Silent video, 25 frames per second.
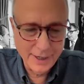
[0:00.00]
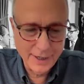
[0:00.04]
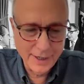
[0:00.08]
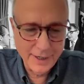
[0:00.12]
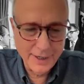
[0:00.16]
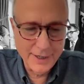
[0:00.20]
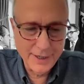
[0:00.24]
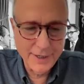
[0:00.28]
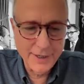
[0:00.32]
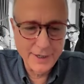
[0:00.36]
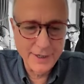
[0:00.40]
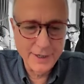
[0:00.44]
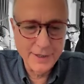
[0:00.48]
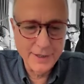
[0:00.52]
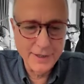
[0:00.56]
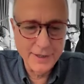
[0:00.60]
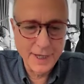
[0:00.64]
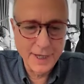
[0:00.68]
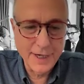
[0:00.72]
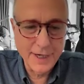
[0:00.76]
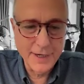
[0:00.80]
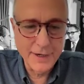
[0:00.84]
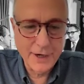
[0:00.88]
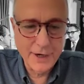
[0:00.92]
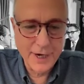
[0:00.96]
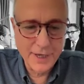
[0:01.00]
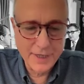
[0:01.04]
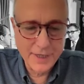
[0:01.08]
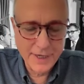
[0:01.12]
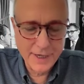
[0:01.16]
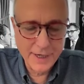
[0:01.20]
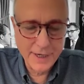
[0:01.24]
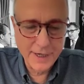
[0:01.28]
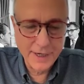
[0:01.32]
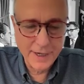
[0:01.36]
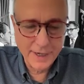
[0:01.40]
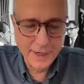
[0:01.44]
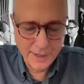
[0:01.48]
And I
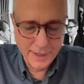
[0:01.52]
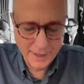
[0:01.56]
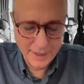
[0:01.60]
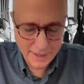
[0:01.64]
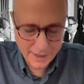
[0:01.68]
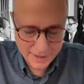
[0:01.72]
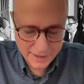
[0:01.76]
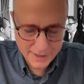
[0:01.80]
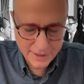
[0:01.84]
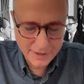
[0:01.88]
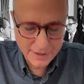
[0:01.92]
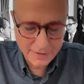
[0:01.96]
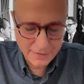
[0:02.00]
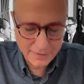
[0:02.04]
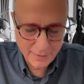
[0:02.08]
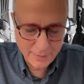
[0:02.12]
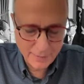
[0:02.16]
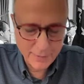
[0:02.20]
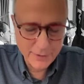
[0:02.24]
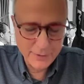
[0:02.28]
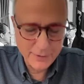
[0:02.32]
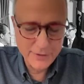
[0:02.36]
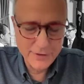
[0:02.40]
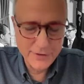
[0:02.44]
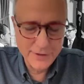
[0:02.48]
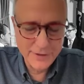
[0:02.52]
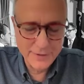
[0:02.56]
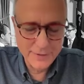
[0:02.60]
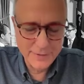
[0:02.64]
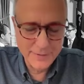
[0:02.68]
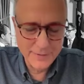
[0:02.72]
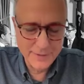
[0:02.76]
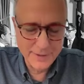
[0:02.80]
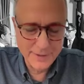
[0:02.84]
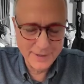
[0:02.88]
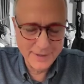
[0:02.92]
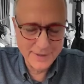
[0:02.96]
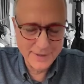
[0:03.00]
think is a tribute
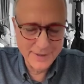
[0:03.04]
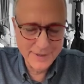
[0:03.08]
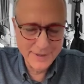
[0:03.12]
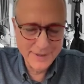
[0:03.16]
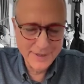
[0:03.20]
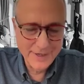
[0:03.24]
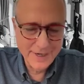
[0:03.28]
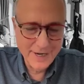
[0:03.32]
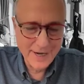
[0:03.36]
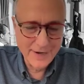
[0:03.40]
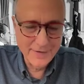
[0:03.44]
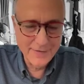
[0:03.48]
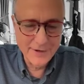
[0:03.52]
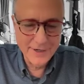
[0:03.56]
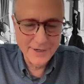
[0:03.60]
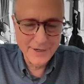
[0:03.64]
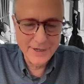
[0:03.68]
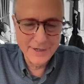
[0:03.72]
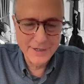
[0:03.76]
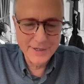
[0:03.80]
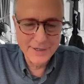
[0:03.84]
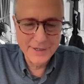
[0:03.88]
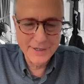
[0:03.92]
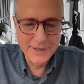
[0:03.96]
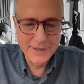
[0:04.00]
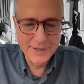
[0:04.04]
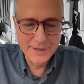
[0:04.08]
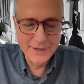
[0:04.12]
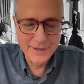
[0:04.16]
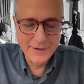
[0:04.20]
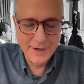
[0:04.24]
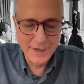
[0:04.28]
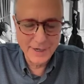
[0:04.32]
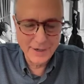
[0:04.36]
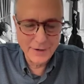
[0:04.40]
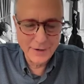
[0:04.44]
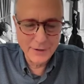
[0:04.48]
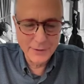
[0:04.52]
to Henry Kissinger.
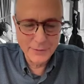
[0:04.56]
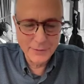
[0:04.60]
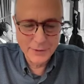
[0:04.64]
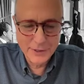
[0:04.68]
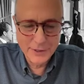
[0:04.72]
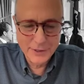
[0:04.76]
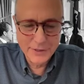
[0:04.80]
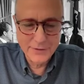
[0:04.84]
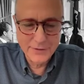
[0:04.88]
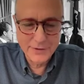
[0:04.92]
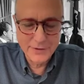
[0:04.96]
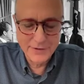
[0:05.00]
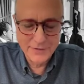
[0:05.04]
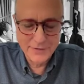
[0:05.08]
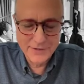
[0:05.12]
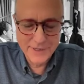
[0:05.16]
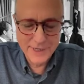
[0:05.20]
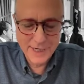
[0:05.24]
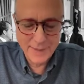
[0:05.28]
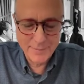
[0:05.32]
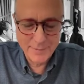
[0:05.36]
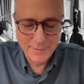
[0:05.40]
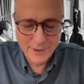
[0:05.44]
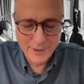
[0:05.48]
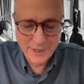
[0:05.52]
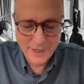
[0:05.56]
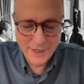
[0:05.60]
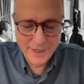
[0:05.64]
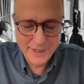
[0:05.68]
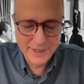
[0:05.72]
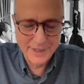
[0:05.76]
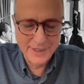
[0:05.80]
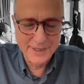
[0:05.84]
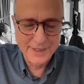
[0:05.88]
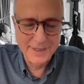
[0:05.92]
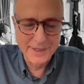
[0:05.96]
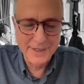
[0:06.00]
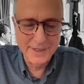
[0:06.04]
I know you were a student of Samuel
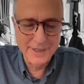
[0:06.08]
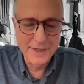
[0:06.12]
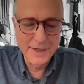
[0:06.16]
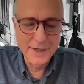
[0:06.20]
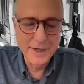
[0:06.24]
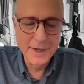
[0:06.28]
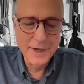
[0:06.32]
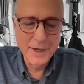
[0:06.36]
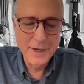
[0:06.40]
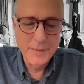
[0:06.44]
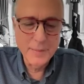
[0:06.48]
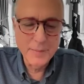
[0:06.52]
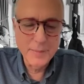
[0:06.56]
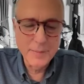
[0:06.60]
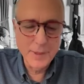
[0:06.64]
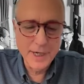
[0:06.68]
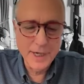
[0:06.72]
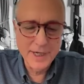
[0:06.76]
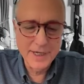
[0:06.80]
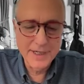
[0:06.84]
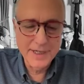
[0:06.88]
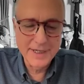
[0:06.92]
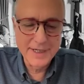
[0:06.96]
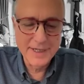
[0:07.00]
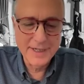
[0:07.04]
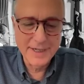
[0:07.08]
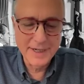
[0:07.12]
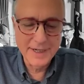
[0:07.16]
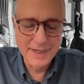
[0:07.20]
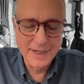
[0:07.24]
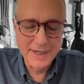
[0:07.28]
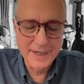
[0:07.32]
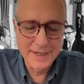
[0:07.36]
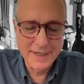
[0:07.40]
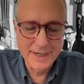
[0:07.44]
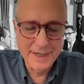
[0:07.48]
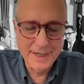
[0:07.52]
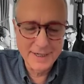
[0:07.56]
Huntington, but
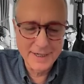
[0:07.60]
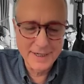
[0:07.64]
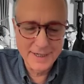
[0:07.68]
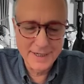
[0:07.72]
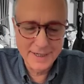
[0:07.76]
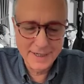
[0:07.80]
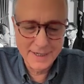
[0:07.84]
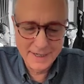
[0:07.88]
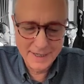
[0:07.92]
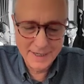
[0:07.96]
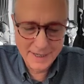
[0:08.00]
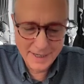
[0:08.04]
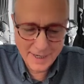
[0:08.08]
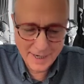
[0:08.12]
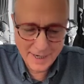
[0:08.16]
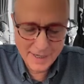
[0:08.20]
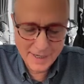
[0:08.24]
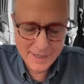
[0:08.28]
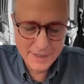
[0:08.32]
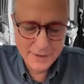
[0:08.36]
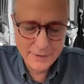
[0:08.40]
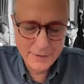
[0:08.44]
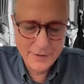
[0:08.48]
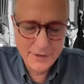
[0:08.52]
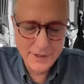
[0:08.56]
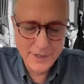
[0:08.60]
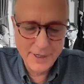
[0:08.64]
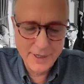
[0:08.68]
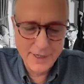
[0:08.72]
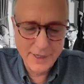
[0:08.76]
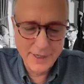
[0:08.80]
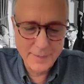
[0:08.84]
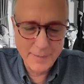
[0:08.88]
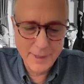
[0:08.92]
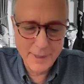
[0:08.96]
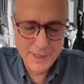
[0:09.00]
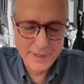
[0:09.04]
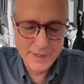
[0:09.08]
I do think
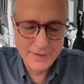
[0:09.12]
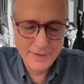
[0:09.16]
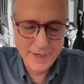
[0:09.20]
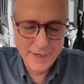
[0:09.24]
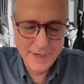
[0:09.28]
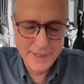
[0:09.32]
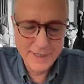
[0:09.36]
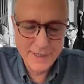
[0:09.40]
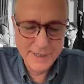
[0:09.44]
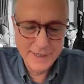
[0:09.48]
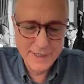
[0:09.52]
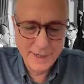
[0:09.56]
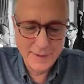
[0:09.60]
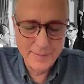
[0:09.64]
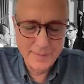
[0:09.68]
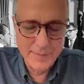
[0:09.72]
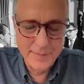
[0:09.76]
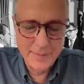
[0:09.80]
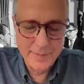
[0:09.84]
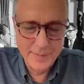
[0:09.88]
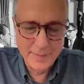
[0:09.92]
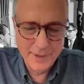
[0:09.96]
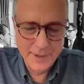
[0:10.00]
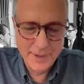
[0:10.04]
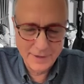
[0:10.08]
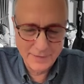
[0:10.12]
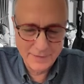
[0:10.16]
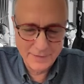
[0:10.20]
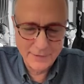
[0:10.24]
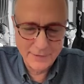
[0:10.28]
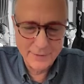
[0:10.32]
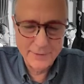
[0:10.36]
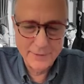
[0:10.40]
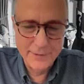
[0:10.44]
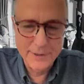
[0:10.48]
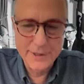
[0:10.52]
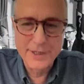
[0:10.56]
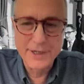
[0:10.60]
he must have had some
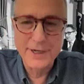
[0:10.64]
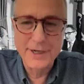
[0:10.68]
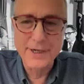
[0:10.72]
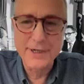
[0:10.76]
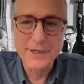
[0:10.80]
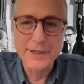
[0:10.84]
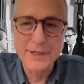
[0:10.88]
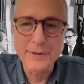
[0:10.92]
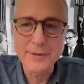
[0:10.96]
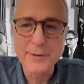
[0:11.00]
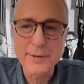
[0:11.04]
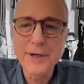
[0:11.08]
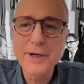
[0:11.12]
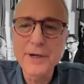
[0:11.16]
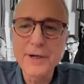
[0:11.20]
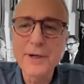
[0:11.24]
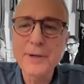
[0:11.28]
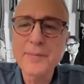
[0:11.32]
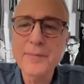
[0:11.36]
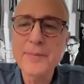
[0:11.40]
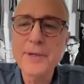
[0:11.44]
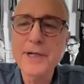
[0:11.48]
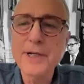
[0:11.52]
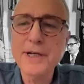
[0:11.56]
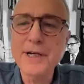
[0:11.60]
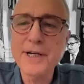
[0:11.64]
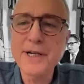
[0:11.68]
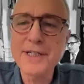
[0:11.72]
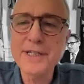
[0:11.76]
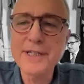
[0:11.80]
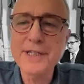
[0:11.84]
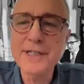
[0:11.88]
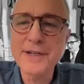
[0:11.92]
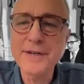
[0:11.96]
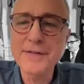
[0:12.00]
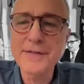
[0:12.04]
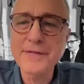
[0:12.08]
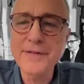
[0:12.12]
influence on you
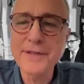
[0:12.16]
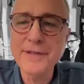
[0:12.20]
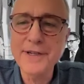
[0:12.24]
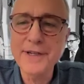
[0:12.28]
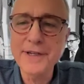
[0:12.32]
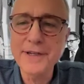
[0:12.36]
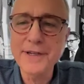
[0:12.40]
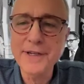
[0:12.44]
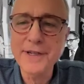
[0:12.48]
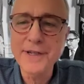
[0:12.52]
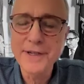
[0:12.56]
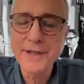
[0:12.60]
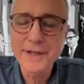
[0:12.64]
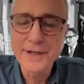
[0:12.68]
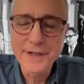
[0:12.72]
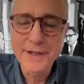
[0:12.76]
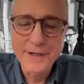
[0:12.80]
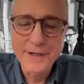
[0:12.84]
because of the